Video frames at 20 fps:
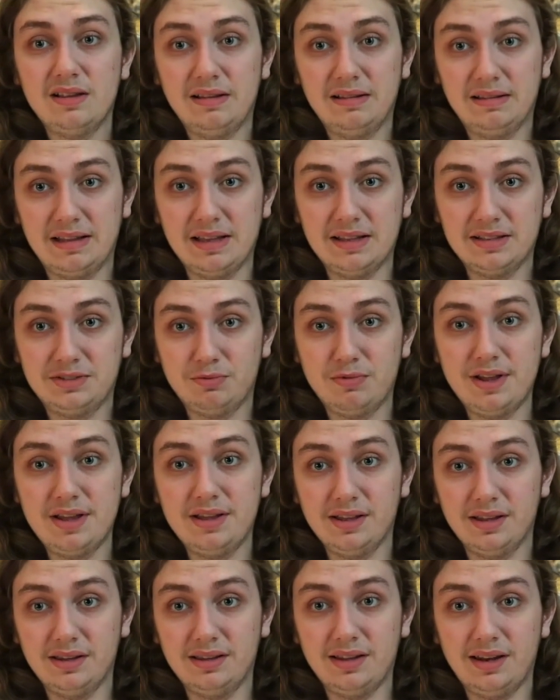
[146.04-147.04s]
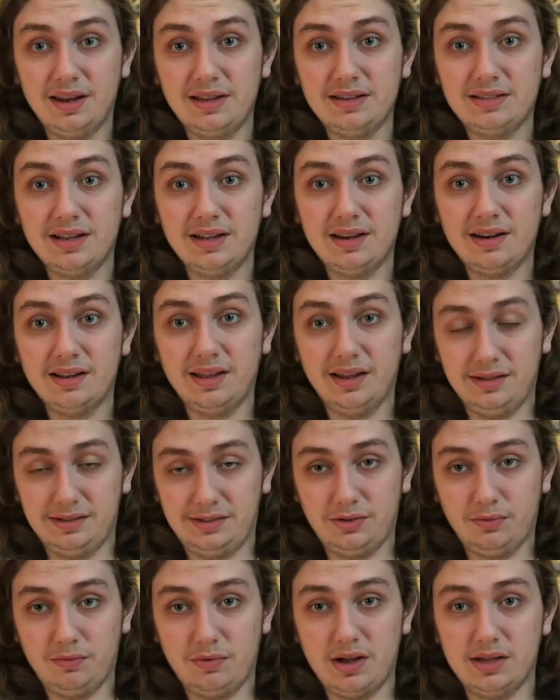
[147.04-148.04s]
this weekend than they did against the
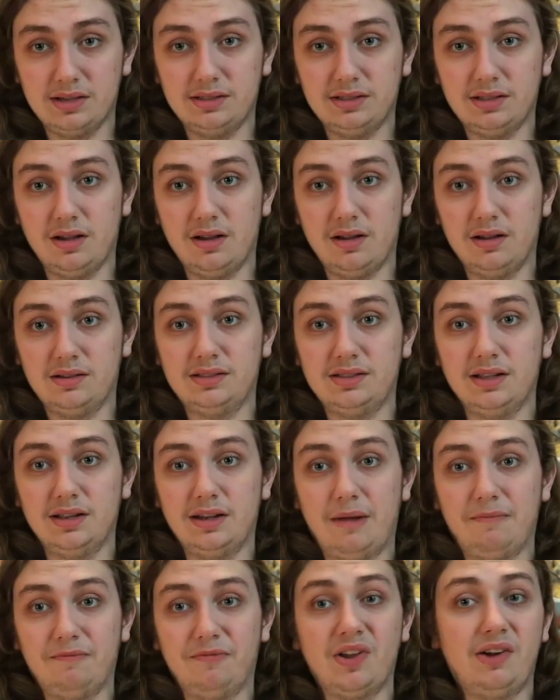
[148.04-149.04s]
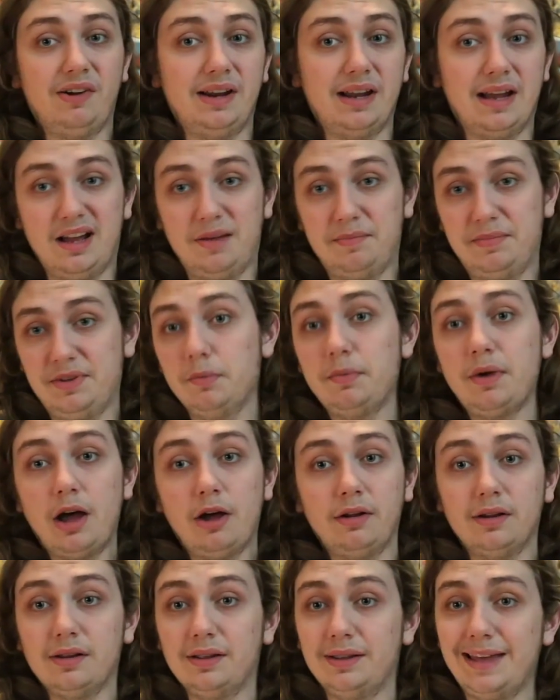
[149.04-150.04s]
Red Sox, and I'm very happy about
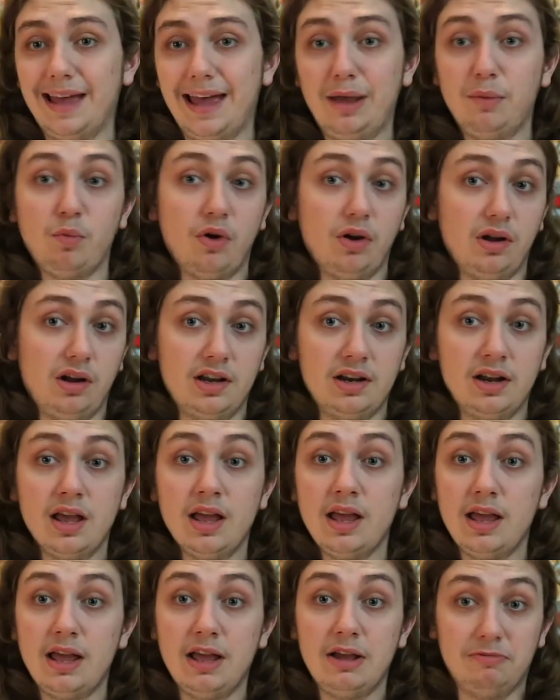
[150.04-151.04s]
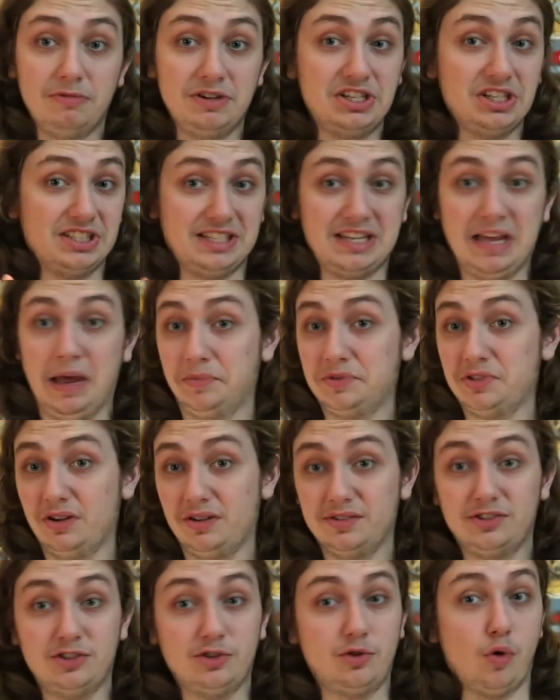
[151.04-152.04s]
it. Game 1, we just kept on
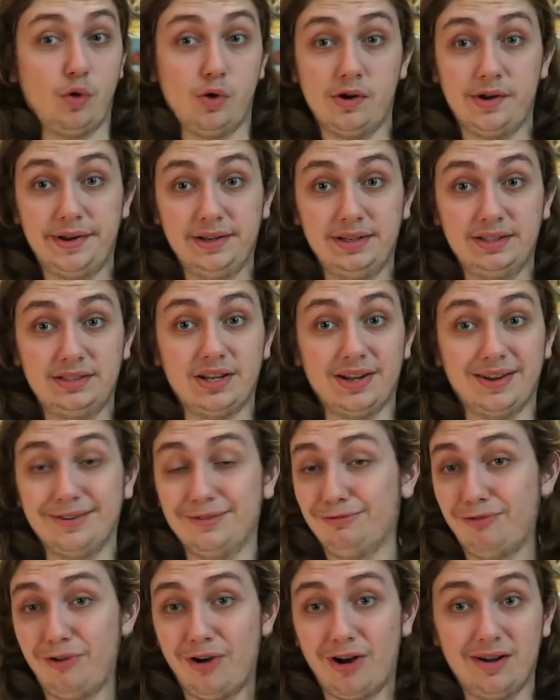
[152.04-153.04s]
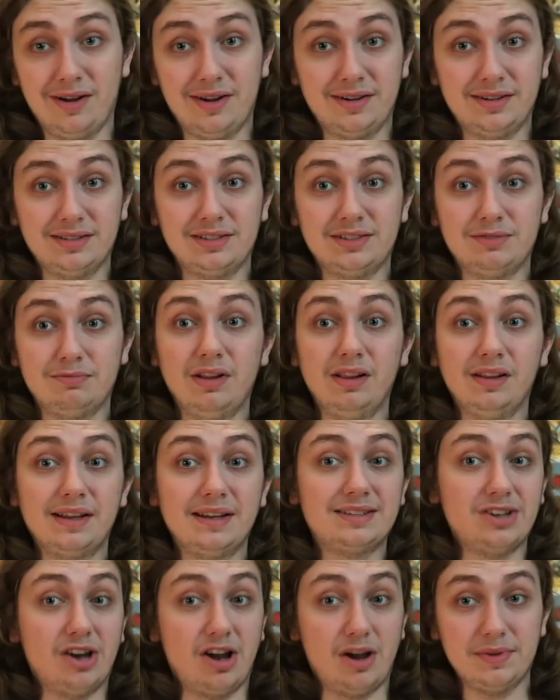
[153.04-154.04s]
scoring 10 runs. Willie
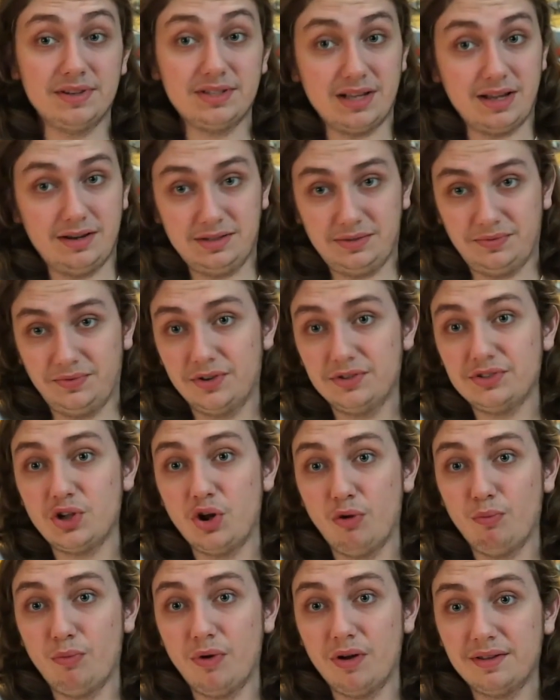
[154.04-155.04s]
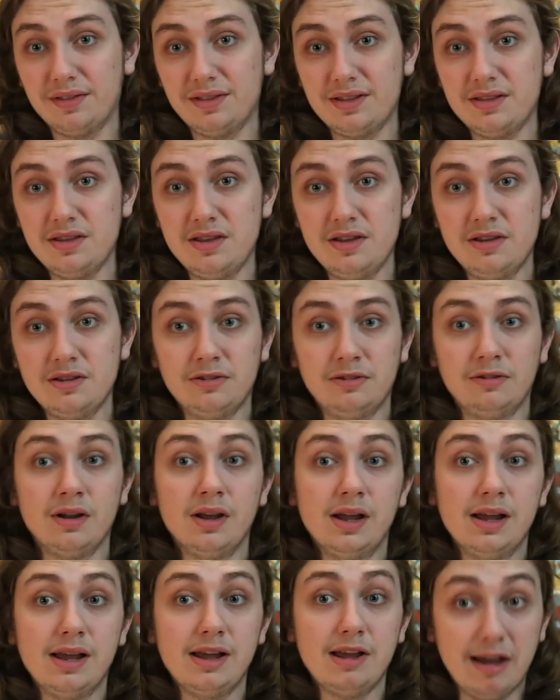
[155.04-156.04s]
Adames had his first home run of the year
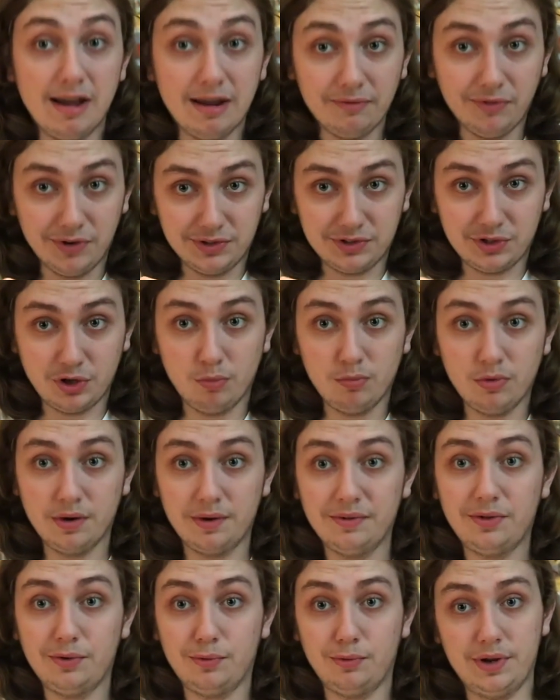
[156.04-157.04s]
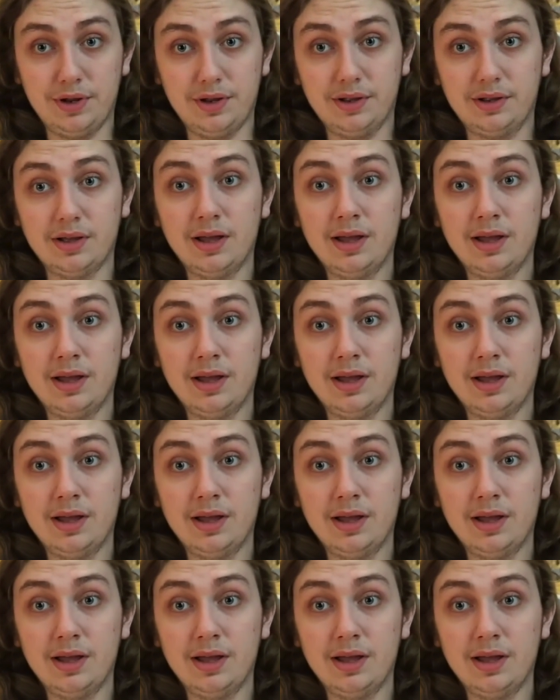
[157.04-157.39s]
and first home run of the week.